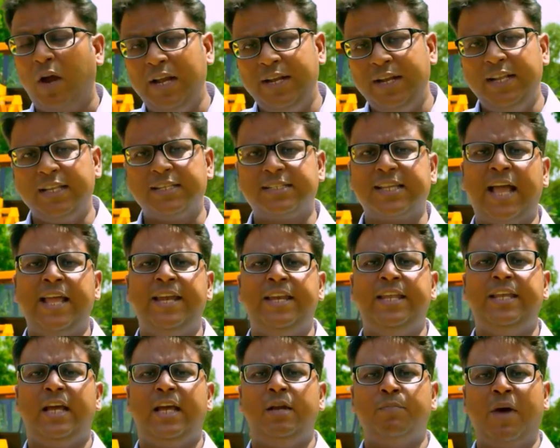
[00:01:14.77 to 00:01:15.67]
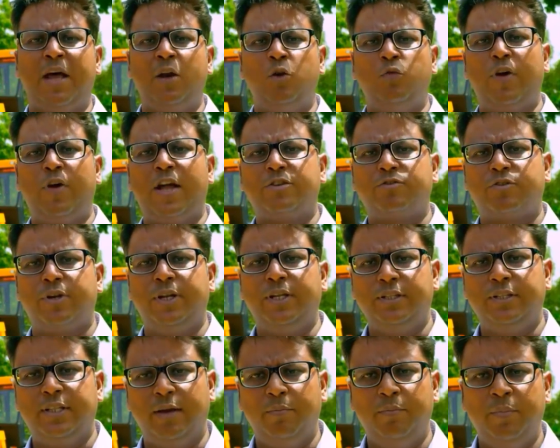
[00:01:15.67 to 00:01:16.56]
while designing and
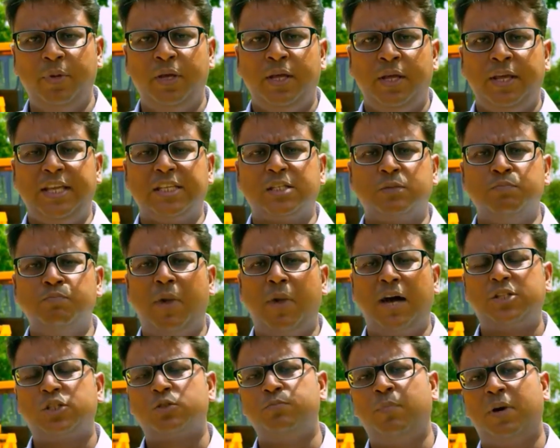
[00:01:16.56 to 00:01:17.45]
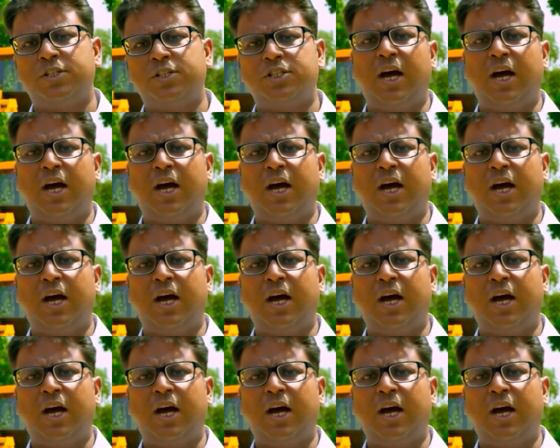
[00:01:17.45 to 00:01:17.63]
manufacturing them is much